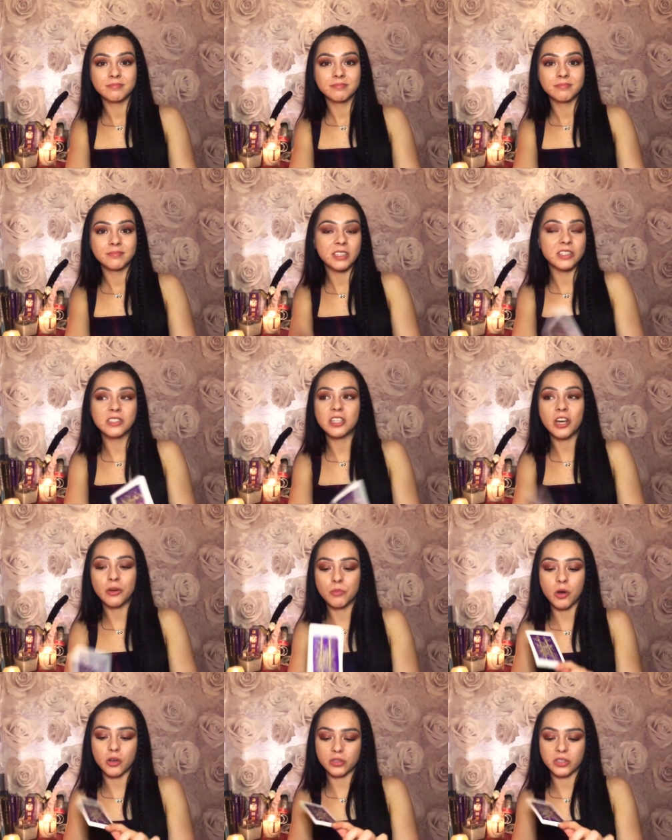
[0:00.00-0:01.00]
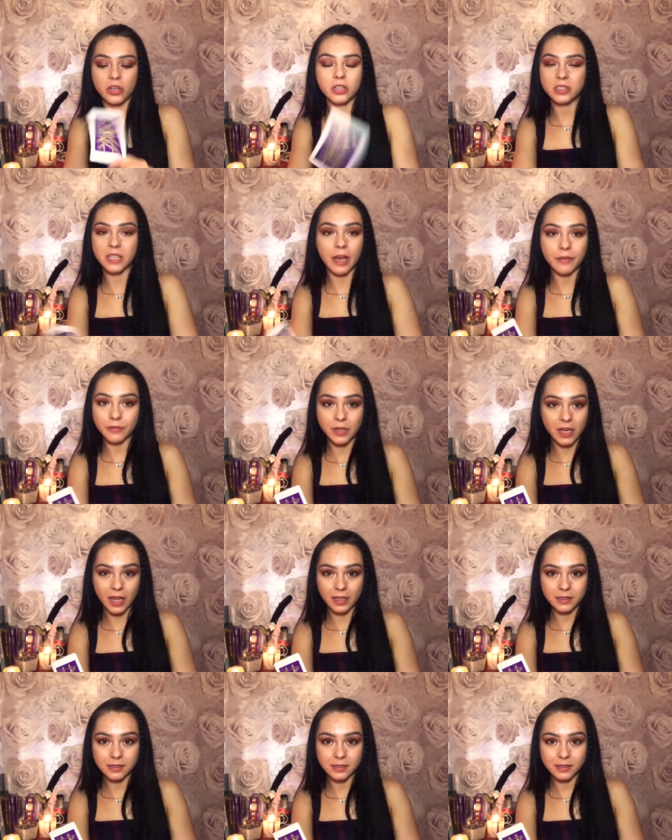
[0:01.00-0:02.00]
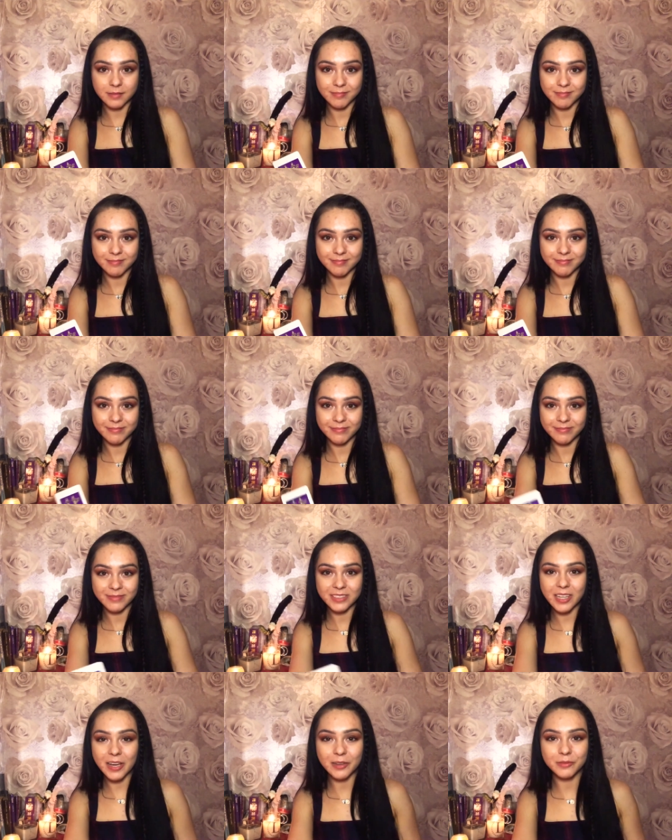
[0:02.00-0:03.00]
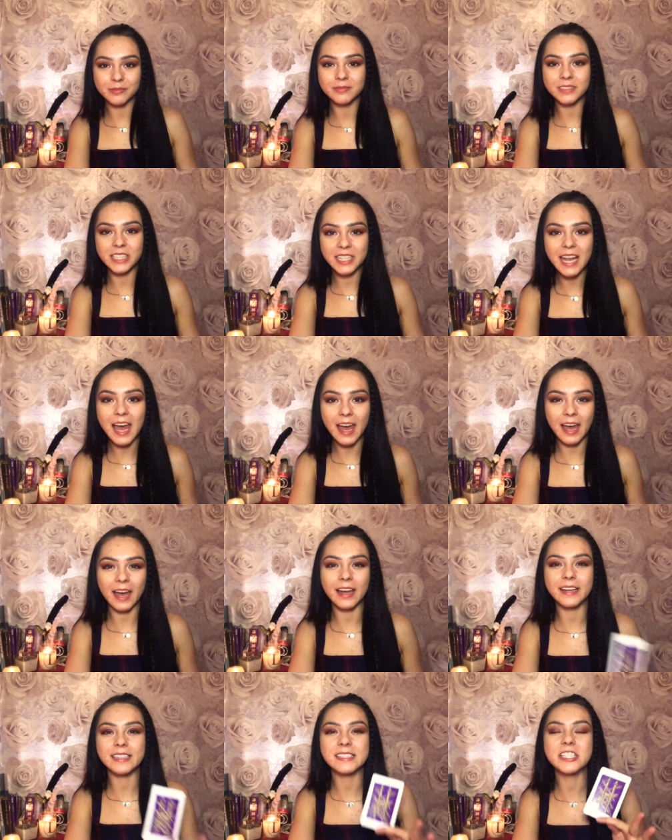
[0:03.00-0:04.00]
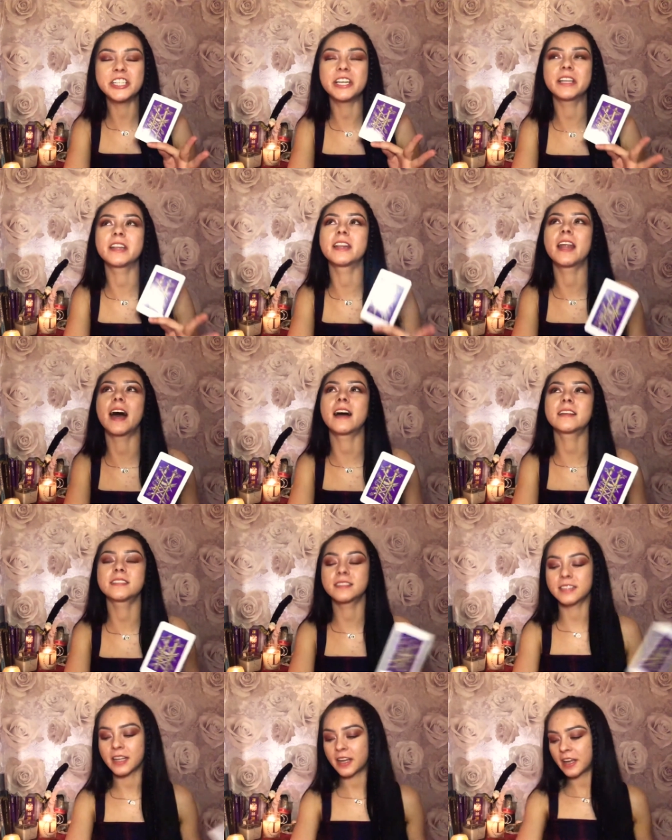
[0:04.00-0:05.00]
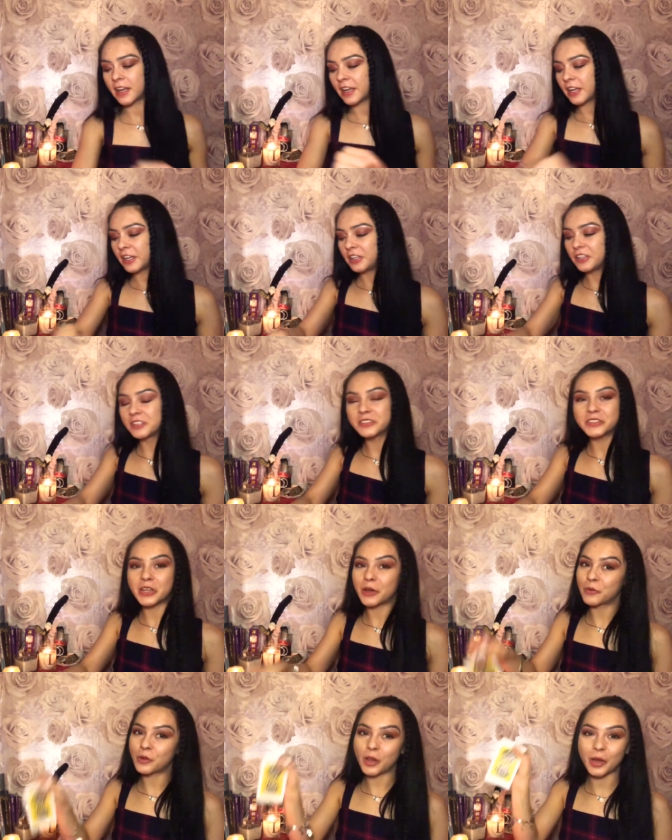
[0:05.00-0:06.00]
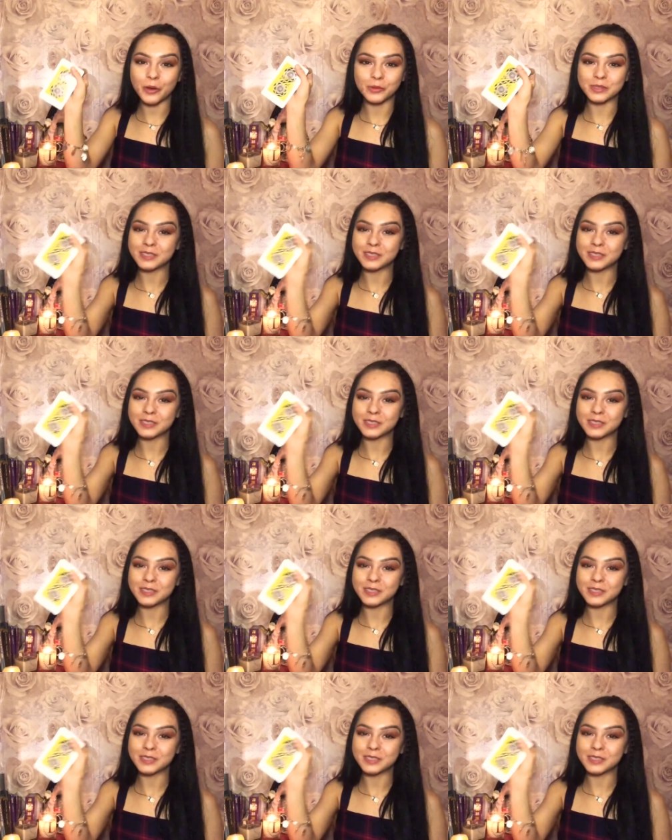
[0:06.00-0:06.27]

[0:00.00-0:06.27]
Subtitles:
there's no more swords after this. So you're there, it's your last, you're so close.